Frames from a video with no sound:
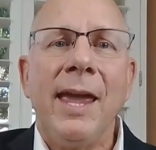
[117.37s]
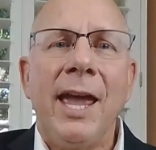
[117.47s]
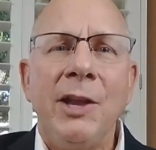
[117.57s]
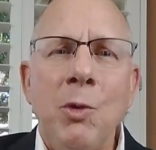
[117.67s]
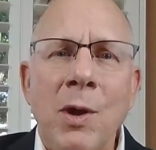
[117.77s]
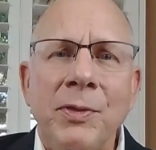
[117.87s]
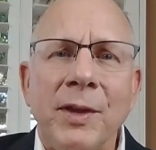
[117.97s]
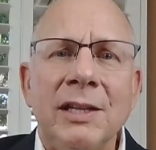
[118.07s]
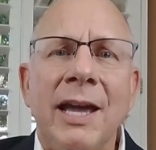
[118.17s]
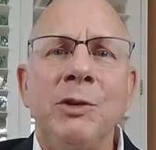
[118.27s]
And you want the
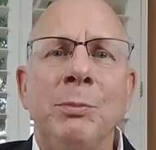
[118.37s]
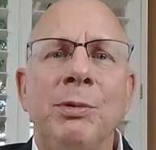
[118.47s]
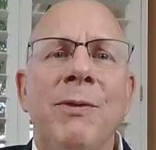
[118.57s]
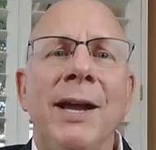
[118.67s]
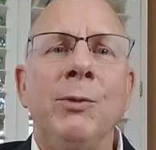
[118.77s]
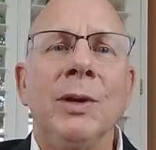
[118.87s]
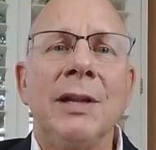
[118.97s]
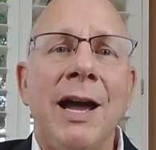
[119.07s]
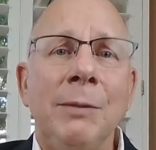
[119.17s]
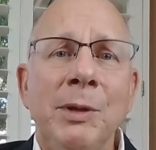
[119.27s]
cloud to provide
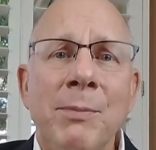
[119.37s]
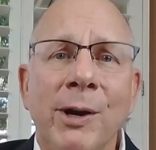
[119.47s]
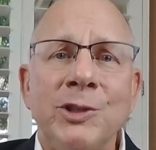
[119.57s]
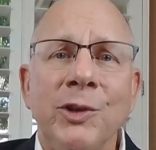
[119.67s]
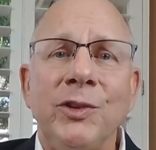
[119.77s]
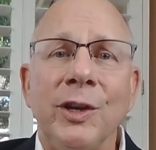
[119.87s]
reliable margins